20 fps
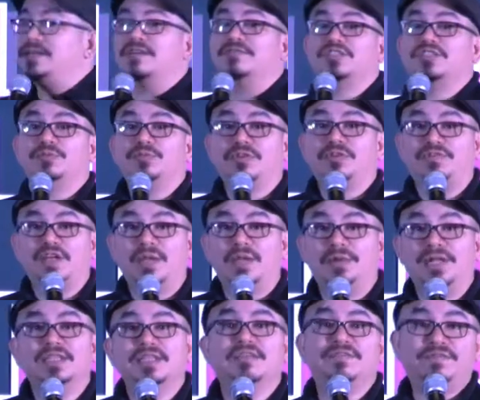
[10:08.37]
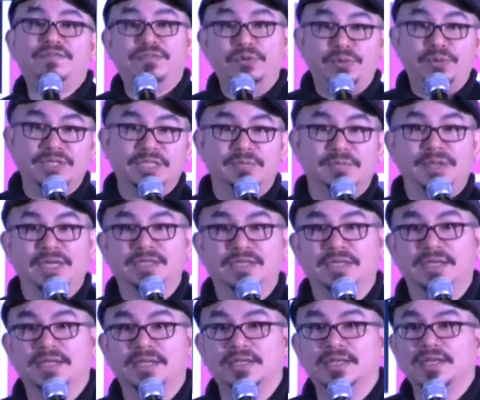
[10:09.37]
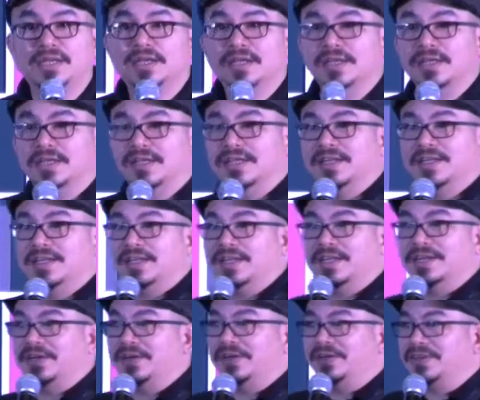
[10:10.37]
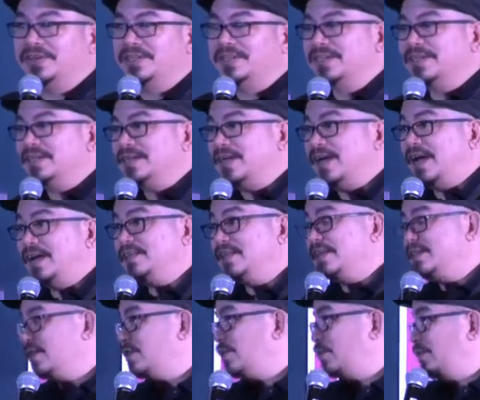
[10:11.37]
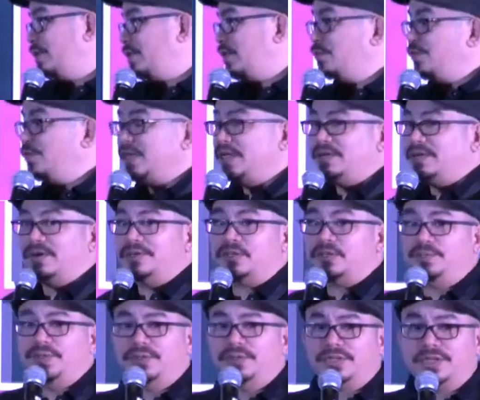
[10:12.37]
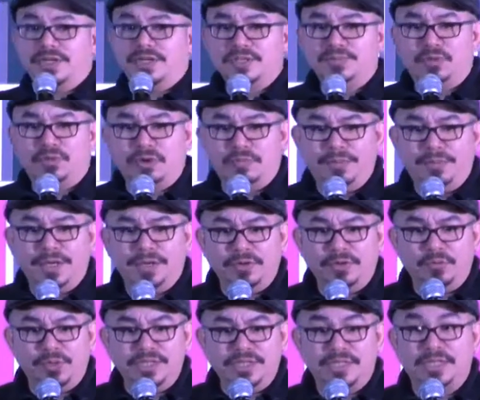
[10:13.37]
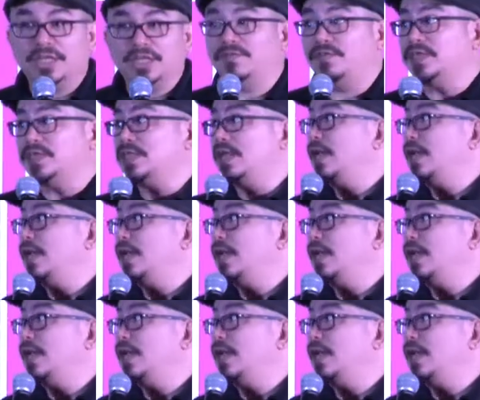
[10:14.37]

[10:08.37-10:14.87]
comfortable family, and the food is amazing. You know, I think the only thing we can contribute here is more beer and whiskey if it's